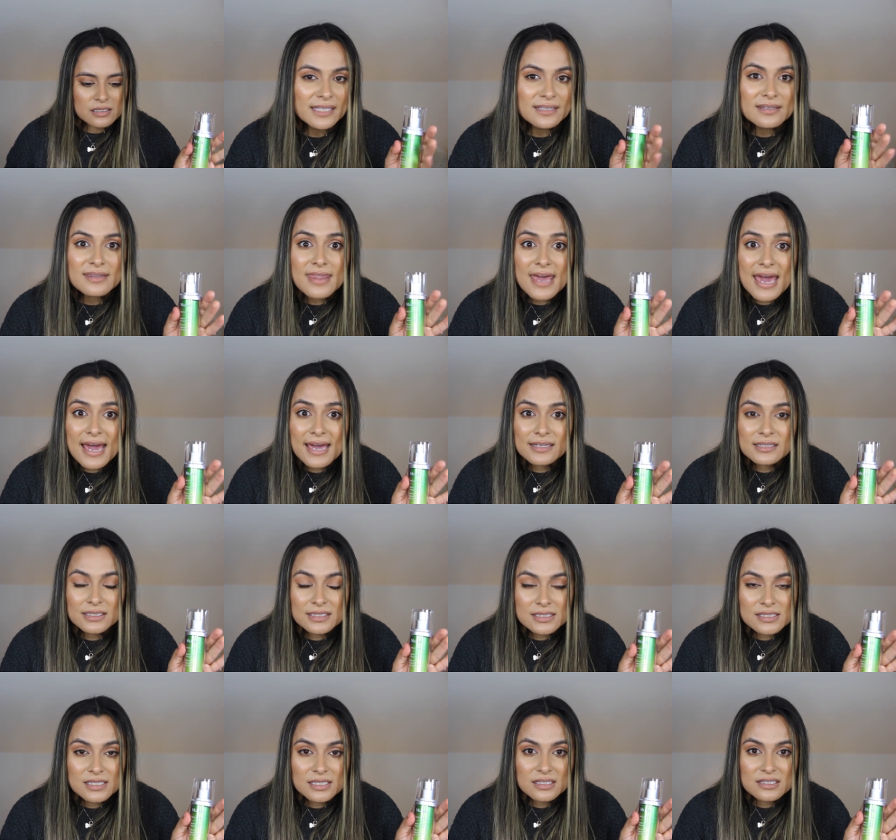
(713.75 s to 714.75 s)
And that
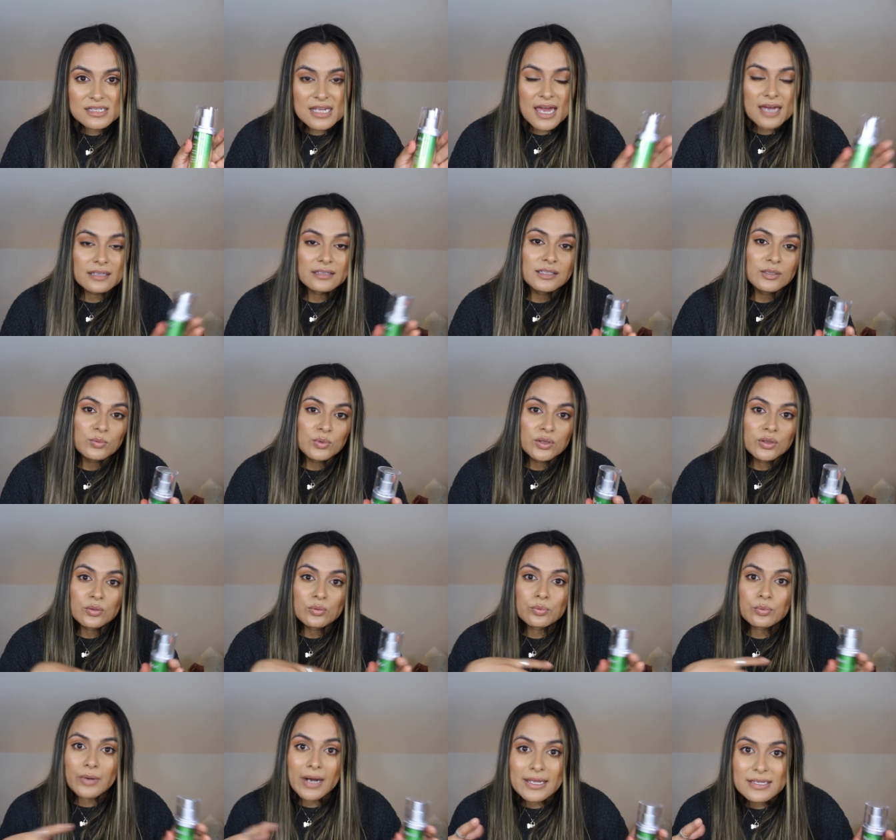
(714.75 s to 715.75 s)
is exactly what the
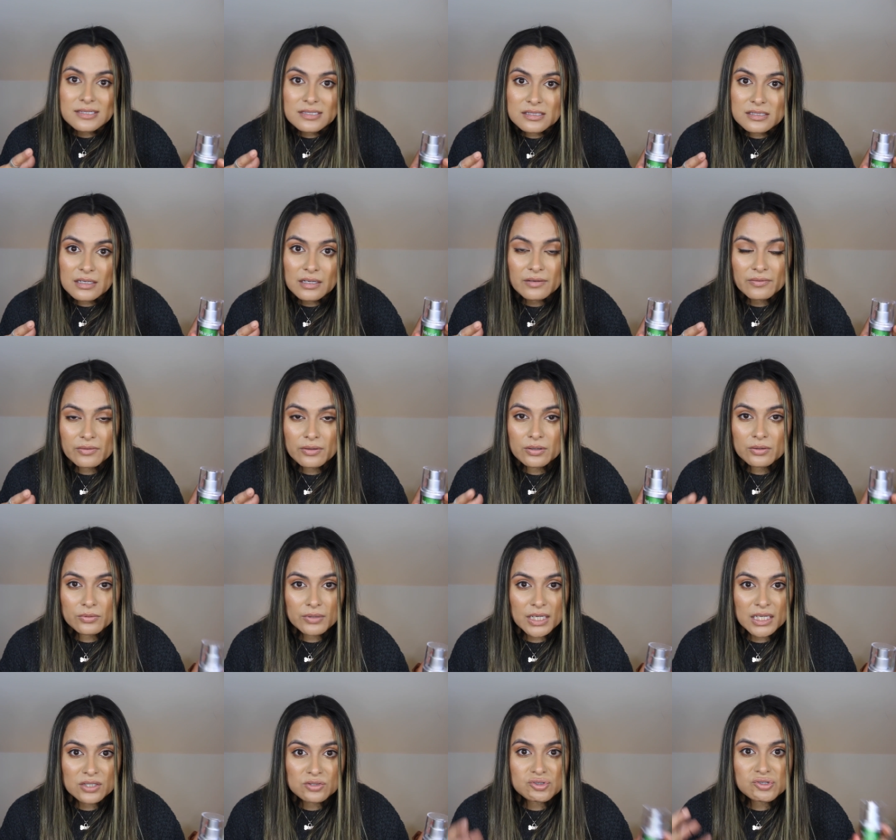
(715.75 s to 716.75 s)
rest of the
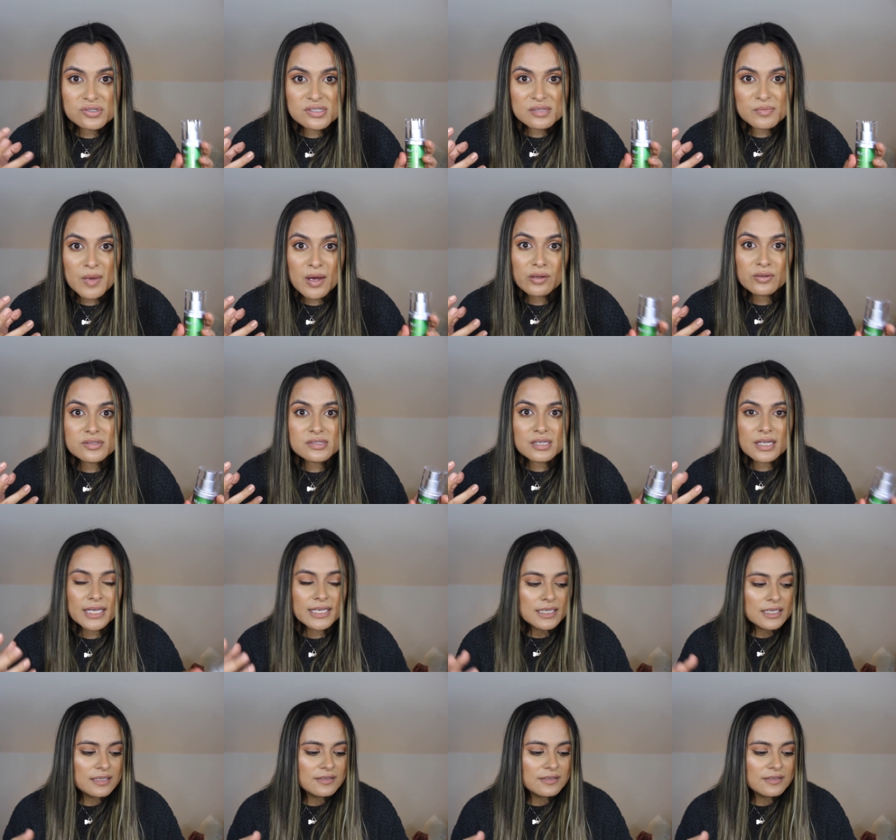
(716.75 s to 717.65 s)
range smells like.